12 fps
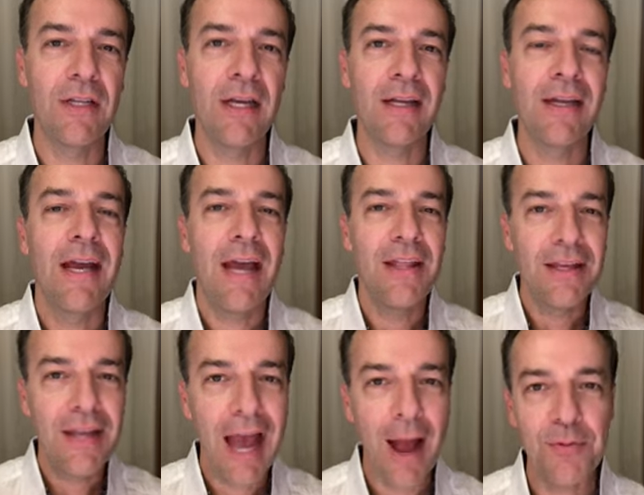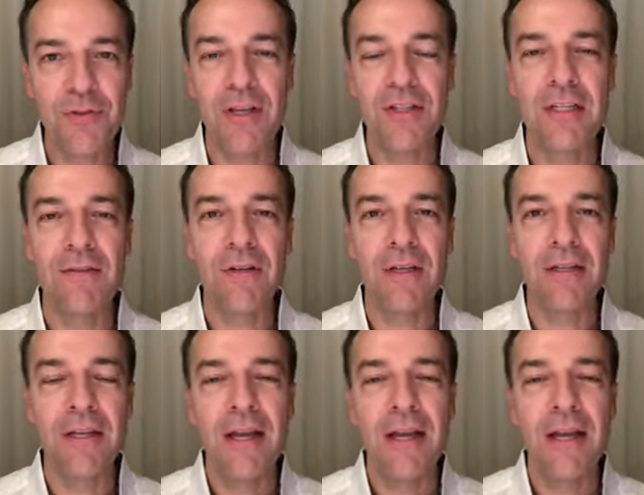date, and then capture that dividend.